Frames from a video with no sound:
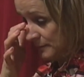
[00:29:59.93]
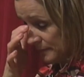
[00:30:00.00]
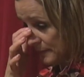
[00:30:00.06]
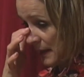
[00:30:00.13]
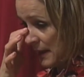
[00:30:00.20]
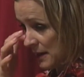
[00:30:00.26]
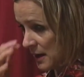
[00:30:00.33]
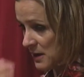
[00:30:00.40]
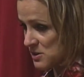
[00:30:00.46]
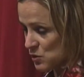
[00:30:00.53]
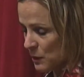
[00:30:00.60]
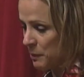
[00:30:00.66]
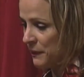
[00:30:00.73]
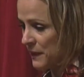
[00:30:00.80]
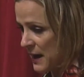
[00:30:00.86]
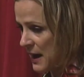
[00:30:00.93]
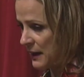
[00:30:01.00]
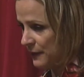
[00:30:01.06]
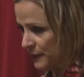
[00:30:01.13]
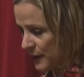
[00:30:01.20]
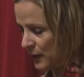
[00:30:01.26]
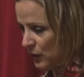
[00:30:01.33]
and so I put that
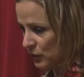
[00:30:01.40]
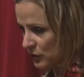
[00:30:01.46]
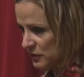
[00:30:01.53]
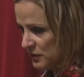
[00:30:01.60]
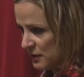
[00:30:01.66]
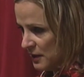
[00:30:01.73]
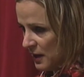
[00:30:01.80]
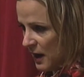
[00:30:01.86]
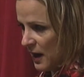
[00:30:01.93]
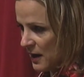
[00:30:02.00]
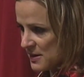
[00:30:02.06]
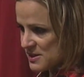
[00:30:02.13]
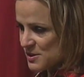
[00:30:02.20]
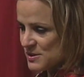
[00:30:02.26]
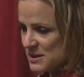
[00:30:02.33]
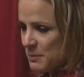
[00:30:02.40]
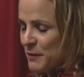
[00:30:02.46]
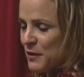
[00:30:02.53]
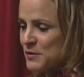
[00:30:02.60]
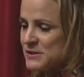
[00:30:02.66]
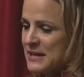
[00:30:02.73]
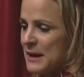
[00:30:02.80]
in there. So some of
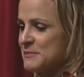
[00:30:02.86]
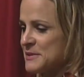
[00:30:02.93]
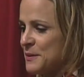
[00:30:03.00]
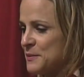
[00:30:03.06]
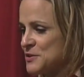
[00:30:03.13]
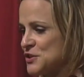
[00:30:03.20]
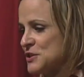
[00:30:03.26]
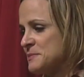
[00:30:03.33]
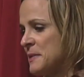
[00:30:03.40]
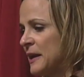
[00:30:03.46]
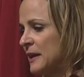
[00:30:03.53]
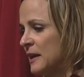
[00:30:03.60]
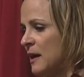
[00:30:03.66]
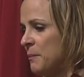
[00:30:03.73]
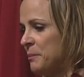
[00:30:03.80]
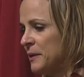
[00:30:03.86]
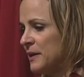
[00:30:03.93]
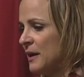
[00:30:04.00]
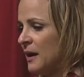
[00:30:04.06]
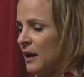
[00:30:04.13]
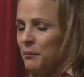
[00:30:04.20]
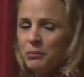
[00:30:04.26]
those games I was just making up, but
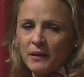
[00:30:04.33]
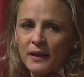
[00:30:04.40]
yeah, I play